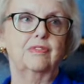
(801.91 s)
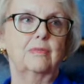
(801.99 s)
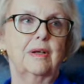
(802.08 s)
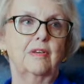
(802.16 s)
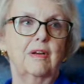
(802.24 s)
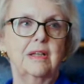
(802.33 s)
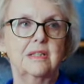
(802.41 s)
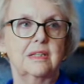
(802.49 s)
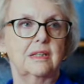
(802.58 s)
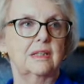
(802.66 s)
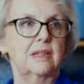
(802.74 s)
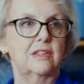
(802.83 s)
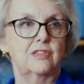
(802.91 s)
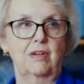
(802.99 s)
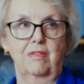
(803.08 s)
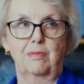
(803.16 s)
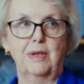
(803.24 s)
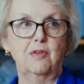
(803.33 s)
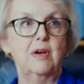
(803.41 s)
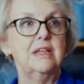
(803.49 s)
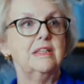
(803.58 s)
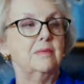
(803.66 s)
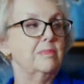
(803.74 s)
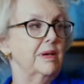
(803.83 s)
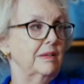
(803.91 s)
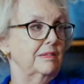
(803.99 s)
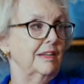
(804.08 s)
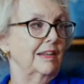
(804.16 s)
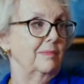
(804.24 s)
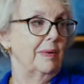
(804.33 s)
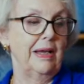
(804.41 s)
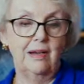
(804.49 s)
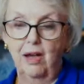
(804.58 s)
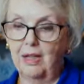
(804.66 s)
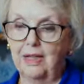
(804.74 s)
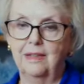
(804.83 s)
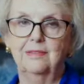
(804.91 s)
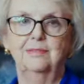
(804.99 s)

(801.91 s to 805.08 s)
for my grandson that is driving me crazy, but by golly,